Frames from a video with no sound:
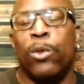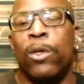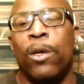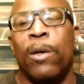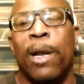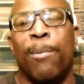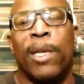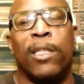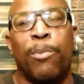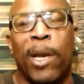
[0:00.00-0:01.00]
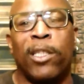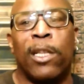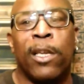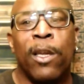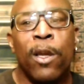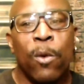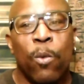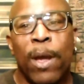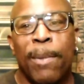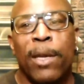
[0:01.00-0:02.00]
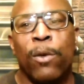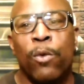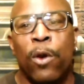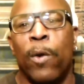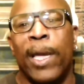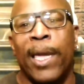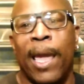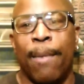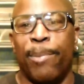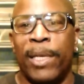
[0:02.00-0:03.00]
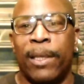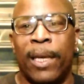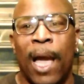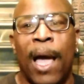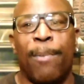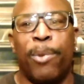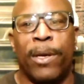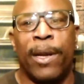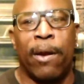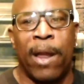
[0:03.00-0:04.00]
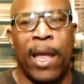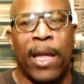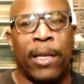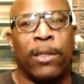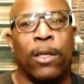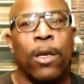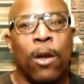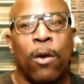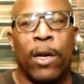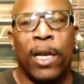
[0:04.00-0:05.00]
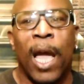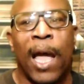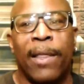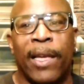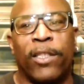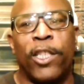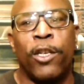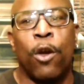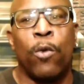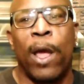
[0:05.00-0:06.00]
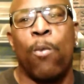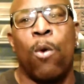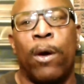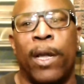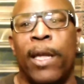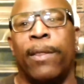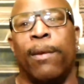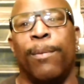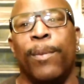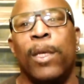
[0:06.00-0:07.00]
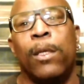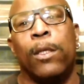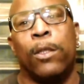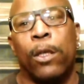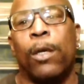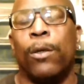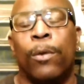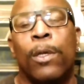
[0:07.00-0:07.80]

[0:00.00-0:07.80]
You know what I mean? Especially women who know they can't beat the guy, putting their hands on a guy that she know that won't hit them. So,